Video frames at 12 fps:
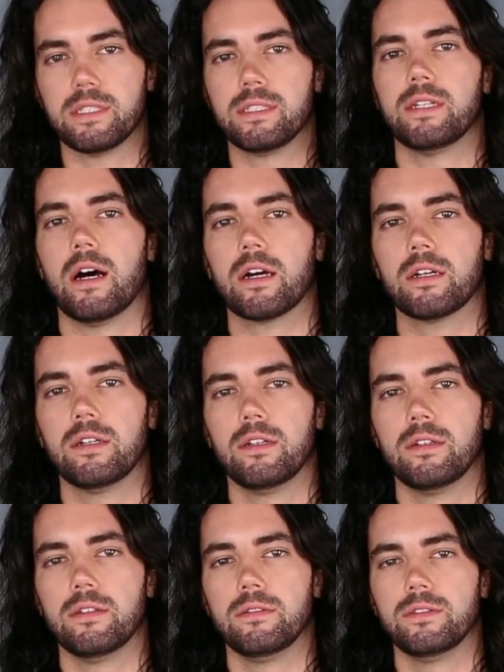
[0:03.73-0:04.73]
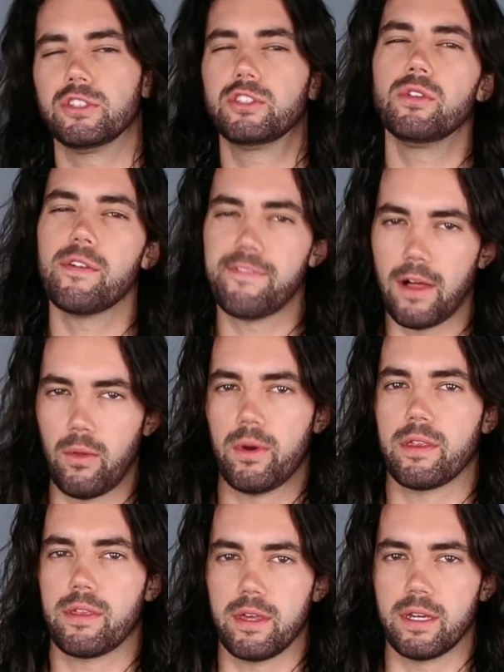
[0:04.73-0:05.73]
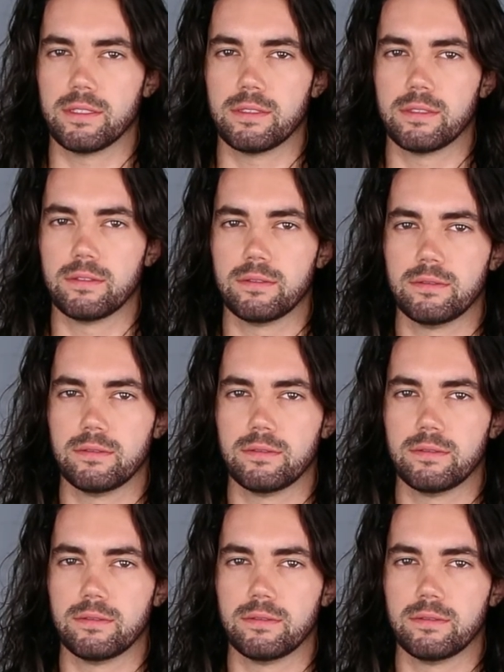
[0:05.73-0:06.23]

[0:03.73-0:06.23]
to suck, just do the following things.